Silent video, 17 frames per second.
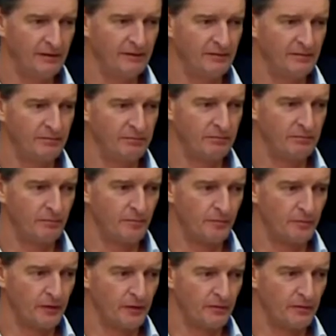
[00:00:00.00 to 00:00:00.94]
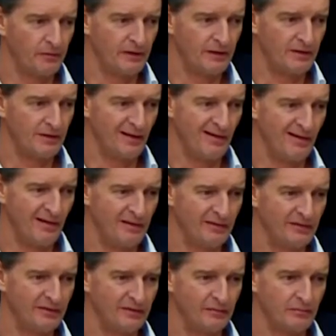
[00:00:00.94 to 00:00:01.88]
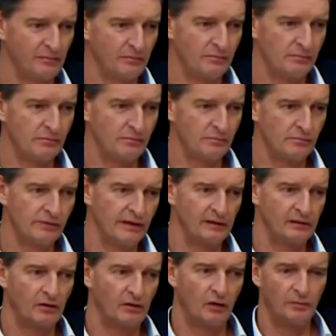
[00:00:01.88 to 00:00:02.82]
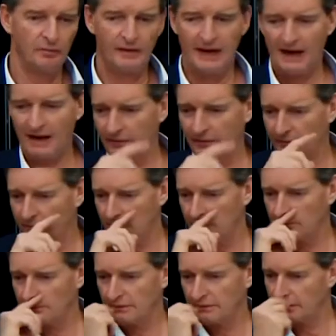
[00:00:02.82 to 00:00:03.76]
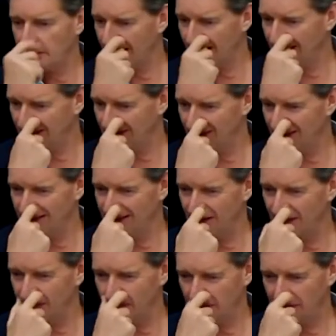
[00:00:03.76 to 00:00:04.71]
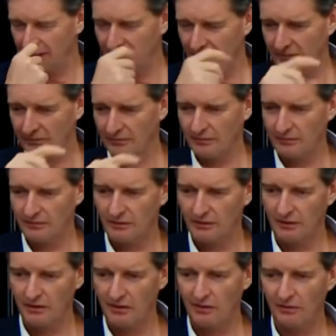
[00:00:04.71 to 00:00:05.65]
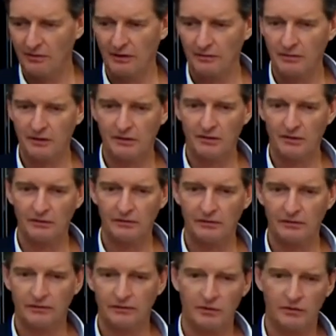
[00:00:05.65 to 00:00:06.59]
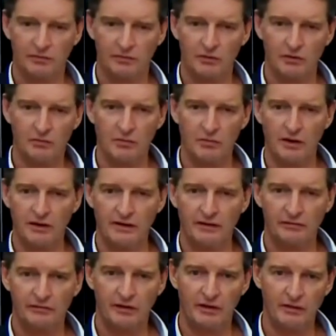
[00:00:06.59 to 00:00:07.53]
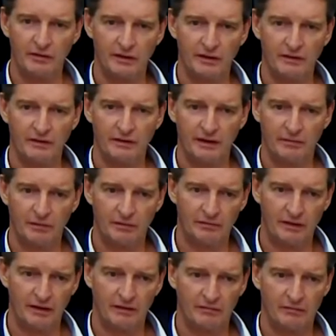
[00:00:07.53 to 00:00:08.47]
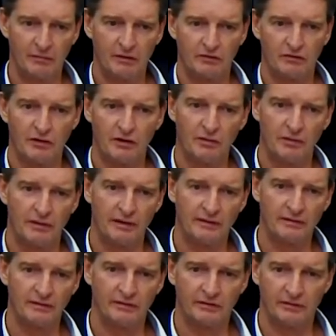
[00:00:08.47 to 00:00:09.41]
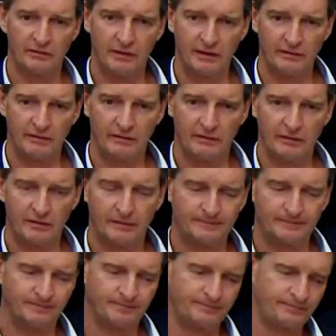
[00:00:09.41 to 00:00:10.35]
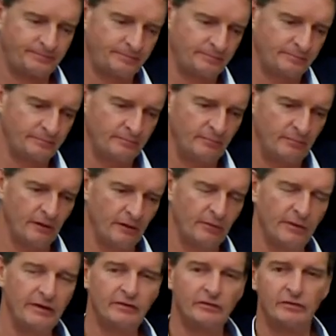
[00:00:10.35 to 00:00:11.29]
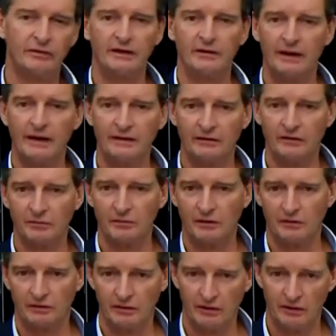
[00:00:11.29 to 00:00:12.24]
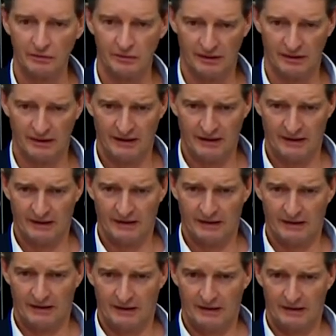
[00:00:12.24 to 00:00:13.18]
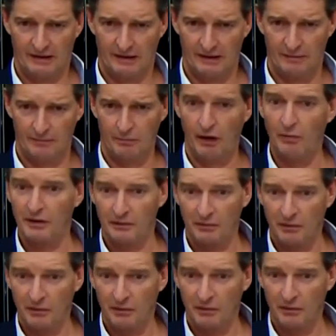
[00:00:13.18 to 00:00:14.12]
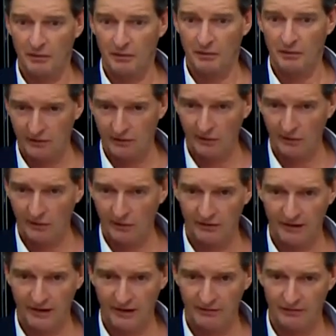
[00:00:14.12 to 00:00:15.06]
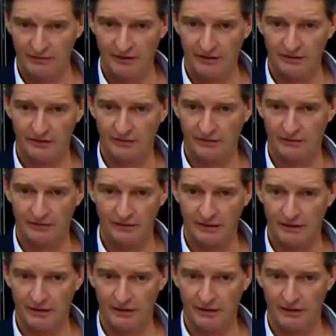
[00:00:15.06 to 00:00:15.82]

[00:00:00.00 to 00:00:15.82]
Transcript: think returns will come down in the next years, but it's not only because so much more money is flowing in there, but we have much lower interest rates, so risk-free rate is much lower. Public markets will also not have this,